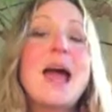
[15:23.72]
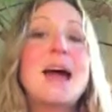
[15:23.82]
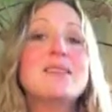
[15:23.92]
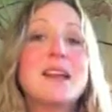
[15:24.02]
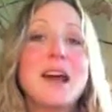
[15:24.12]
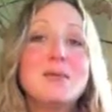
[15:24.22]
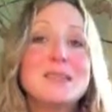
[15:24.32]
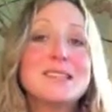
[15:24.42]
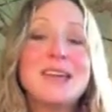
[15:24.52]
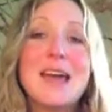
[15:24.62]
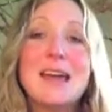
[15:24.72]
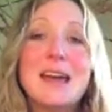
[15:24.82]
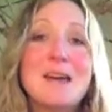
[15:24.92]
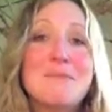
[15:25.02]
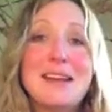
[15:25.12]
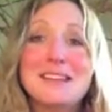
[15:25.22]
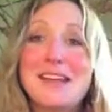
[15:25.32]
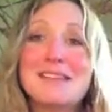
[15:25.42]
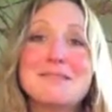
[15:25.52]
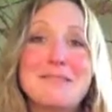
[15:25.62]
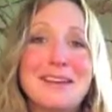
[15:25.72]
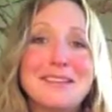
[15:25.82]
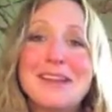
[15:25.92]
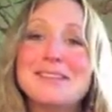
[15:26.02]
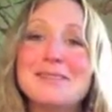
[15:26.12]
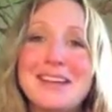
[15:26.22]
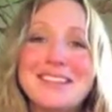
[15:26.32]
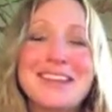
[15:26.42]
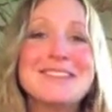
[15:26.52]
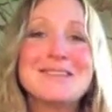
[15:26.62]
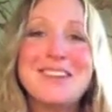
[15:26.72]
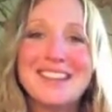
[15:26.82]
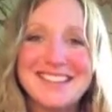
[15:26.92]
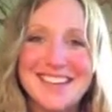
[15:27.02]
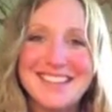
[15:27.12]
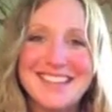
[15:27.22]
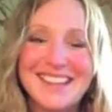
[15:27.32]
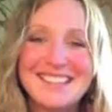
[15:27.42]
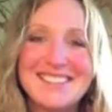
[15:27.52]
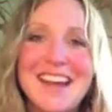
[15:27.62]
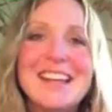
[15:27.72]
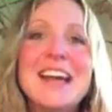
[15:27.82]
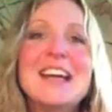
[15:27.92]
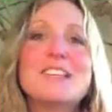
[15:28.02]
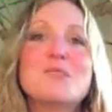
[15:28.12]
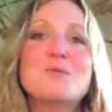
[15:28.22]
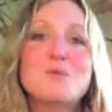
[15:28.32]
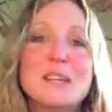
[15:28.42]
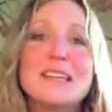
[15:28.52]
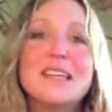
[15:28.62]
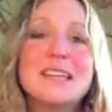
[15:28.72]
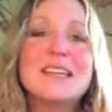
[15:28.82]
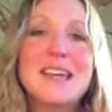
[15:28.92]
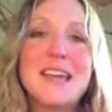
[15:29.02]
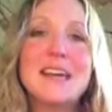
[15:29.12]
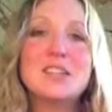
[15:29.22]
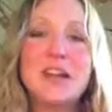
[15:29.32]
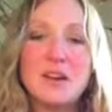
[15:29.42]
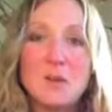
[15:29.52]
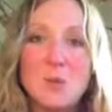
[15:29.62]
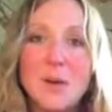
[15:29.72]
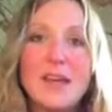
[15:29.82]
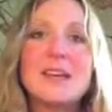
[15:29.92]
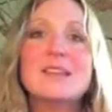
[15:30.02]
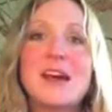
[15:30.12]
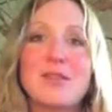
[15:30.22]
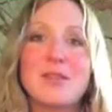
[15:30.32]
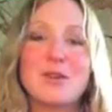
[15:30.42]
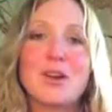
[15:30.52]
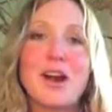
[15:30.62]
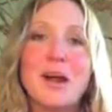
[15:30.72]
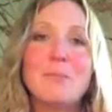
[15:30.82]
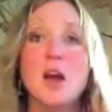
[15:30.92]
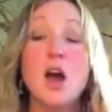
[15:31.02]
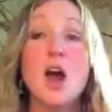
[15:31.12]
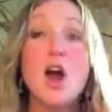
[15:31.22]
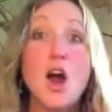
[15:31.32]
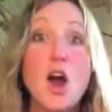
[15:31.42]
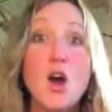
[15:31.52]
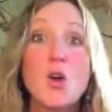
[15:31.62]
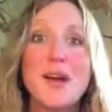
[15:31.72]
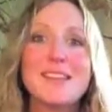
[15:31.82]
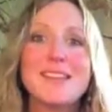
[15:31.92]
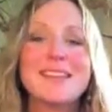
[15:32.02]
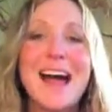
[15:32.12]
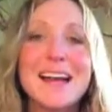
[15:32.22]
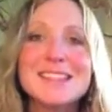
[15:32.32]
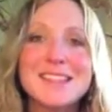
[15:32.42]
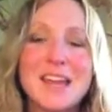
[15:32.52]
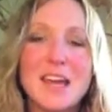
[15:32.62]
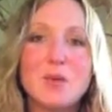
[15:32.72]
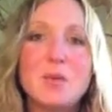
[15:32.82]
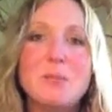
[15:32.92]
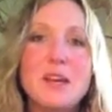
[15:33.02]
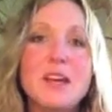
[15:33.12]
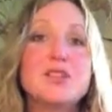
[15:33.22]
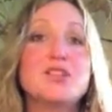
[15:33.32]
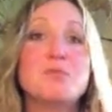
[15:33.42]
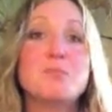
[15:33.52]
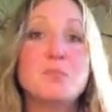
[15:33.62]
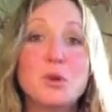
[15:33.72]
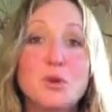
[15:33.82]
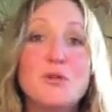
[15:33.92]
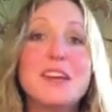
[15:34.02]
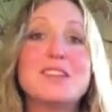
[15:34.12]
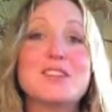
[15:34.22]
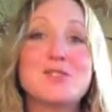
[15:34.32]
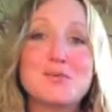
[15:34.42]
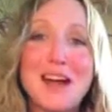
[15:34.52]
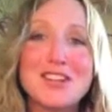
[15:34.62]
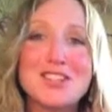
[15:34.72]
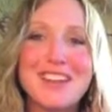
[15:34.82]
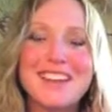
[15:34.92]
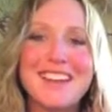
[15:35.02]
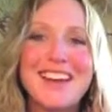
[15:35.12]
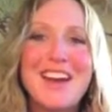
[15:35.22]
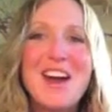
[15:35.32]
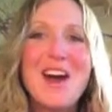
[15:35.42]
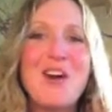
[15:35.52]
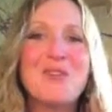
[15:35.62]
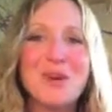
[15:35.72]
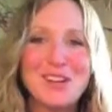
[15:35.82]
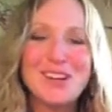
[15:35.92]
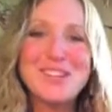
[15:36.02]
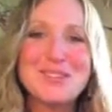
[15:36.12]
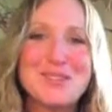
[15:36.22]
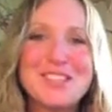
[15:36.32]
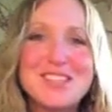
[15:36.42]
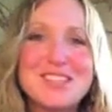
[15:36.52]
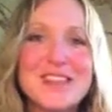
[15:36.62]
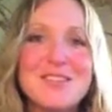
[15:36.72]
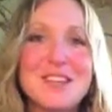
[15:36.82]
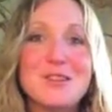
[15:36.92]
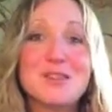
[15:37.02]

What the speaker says: And then I would say meditation, meditation, meditation, meditation, right? To really engage and awaken that third eye. Oh, and the last thing would be to move in the direction of what your intuition is giving you.